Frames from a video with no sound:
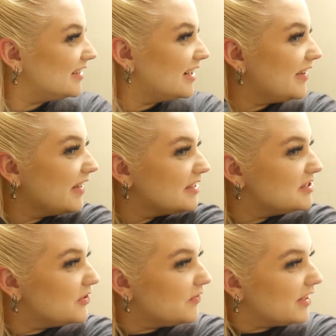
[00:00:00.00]
I think it's
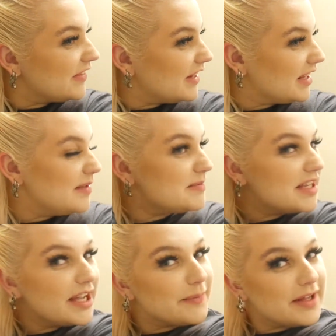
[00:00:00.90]
so funny that I keep
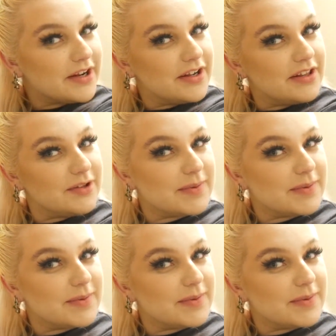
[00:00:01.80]
dyeing my hair yellow